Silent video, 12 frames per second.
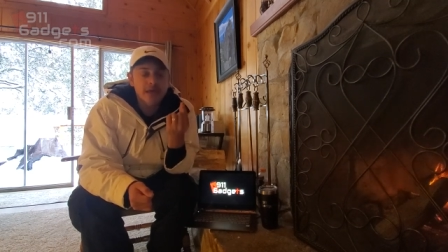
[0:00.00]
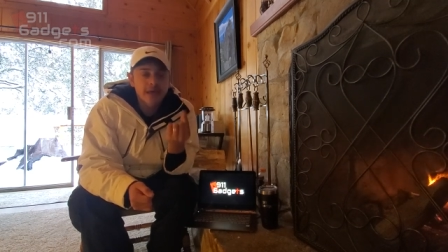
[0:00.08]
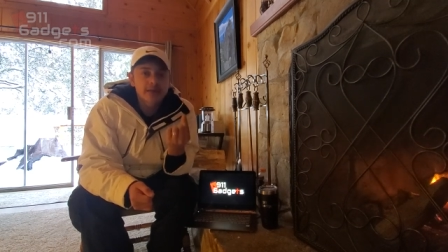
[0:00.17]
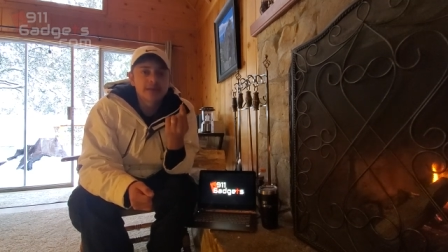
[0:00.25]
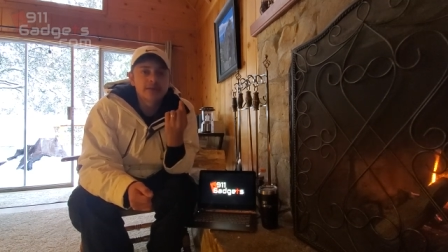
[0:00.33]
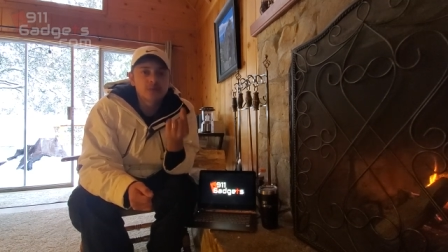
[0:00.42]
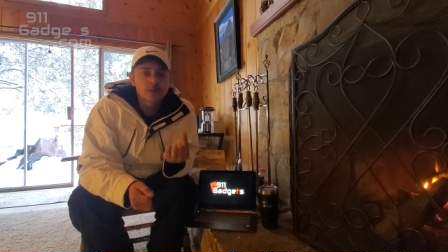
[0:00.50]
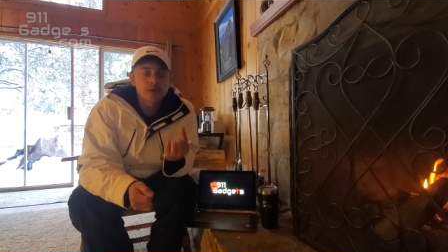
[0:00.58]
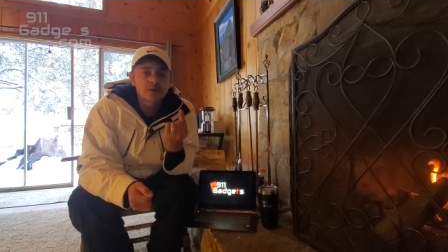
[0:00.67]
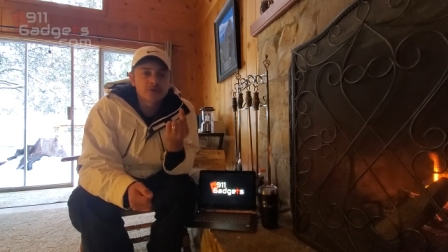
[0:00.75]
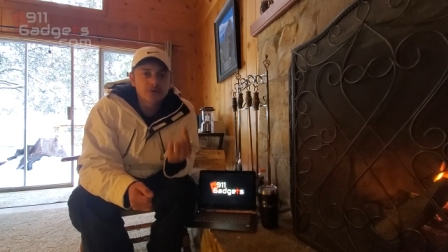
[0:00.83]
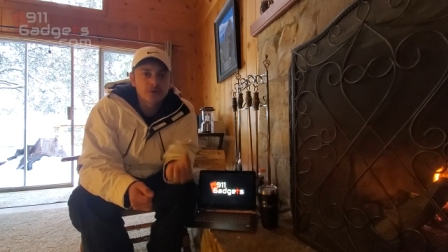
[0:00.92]
anywhere
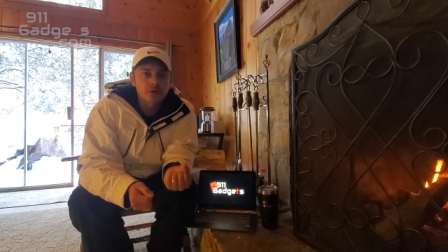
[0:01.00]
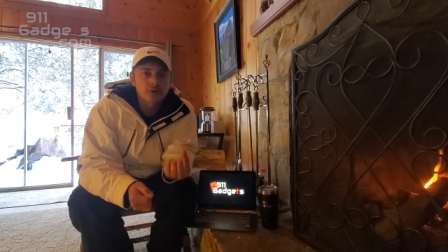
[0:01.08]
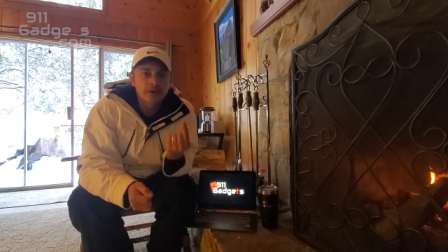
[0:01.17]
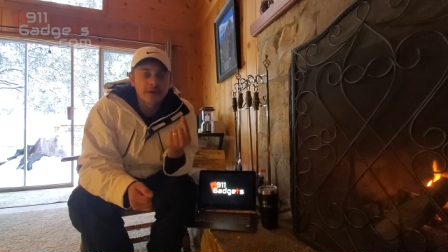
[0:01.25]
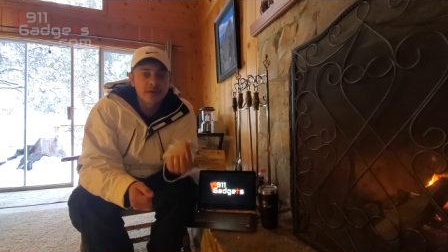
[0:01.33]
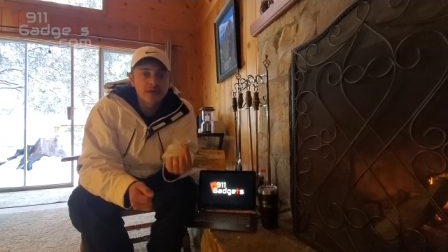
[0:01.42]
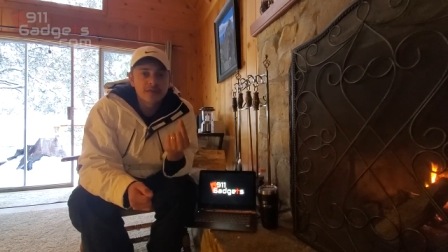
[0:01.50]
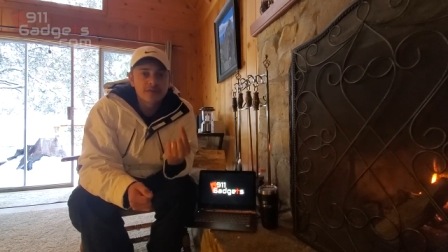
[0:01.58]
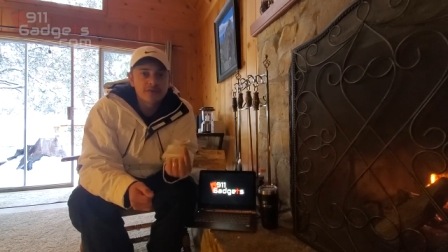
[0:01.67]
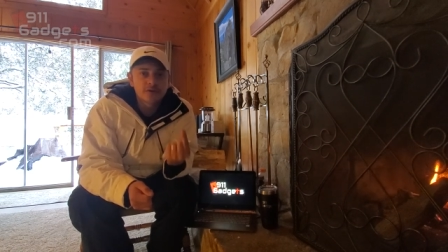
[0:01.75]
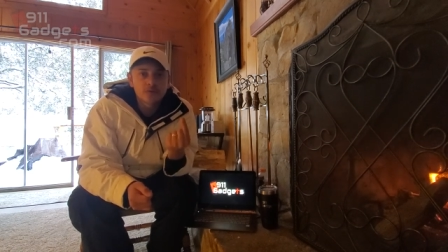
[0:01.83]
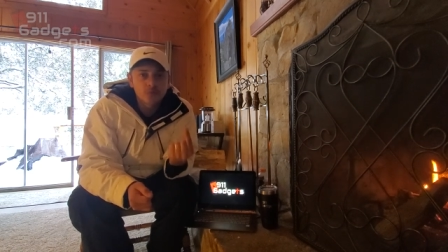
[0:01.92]
you go in
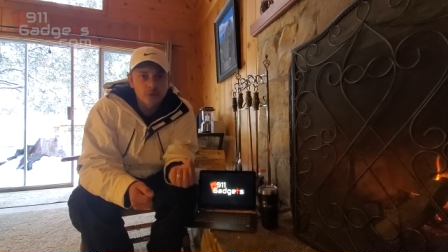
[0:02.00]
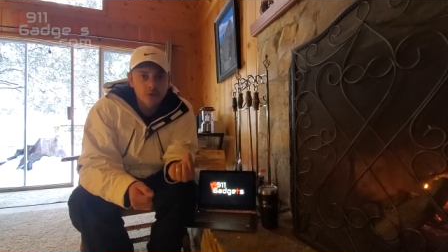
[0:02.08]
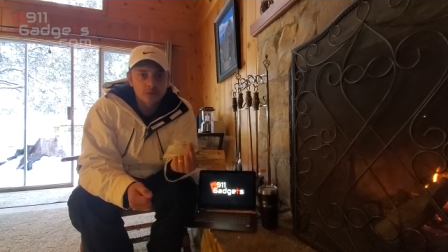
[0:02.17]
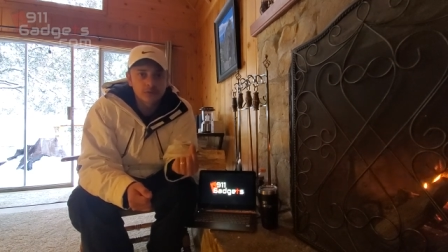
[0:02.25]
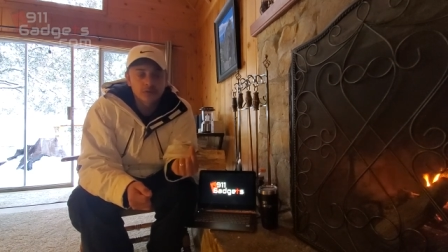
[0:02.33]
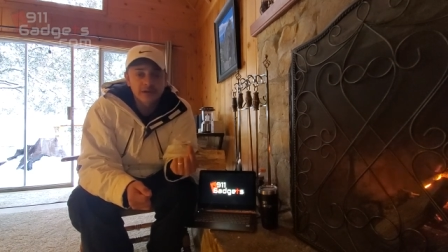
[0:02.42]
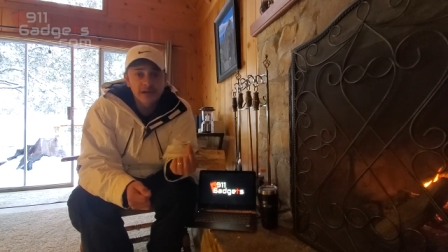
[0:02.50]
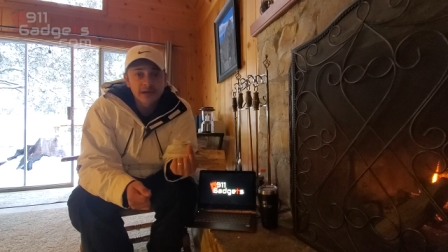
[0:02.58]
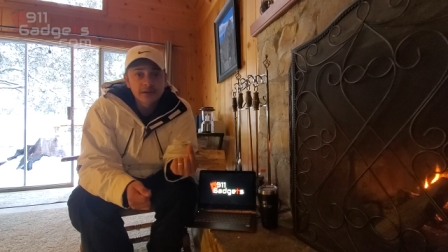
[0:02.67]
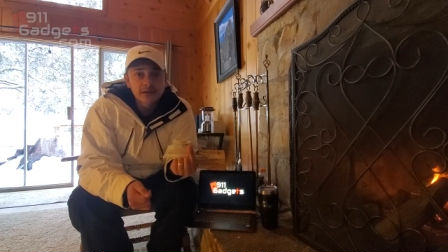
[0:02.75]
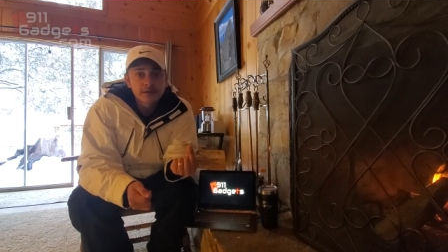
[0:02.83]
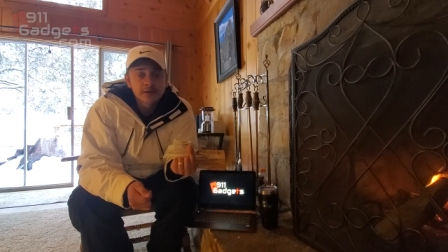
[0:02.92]
the world.
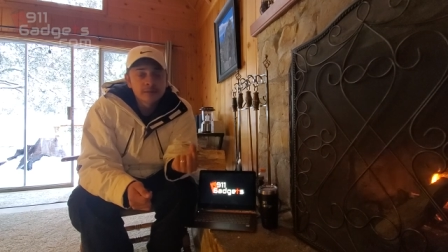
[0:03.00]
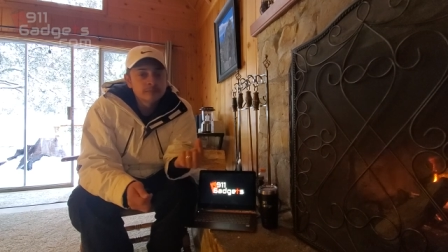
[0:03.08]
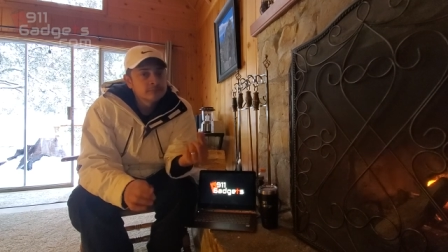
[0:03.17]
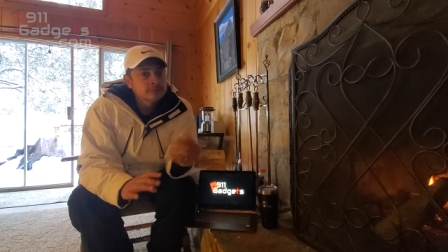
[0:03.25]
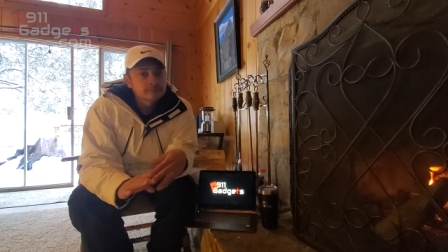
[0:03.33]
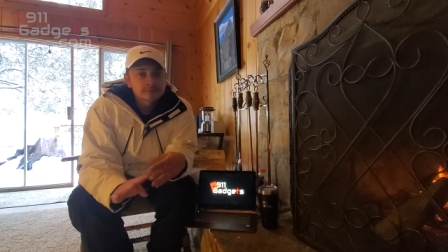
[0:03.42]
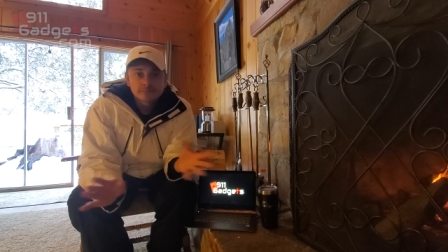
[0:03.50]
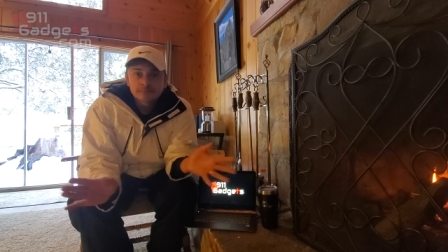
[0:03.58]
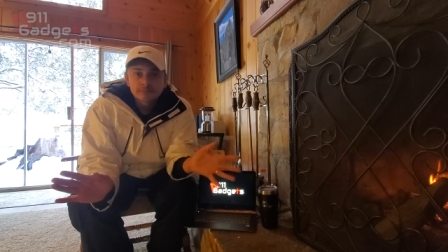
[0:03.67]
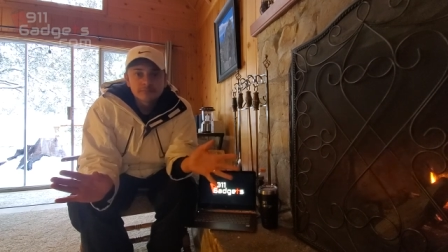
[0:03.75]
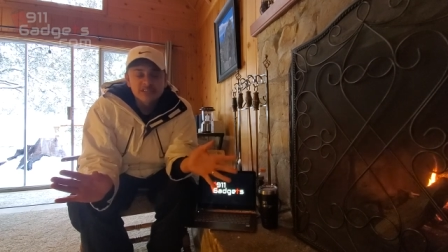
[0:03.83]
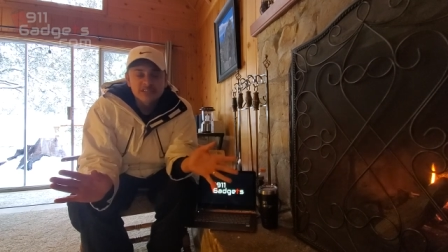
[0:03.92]
Okay,
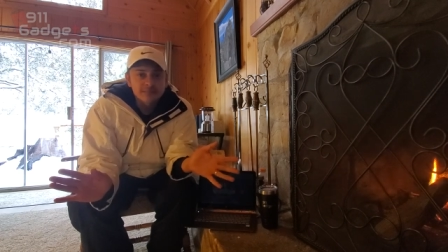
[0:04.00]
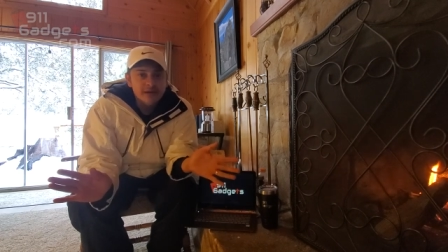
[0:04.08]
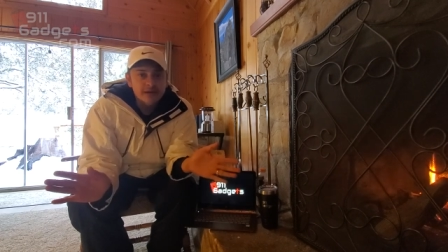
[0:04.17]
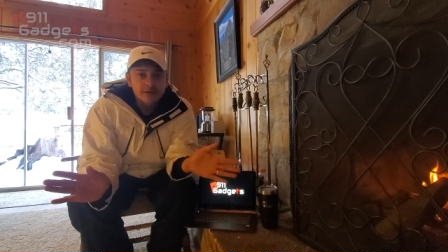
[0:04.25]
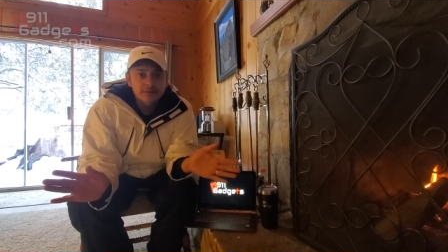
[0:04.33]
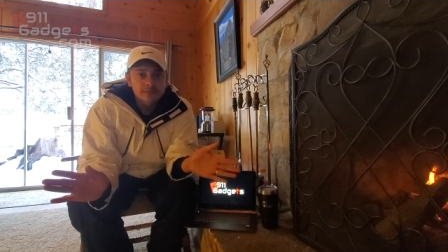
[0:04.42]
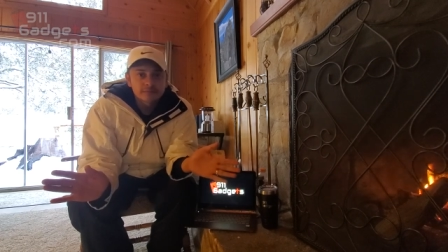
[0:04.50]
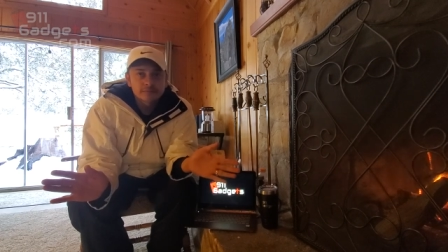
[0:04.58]
doesn't matter.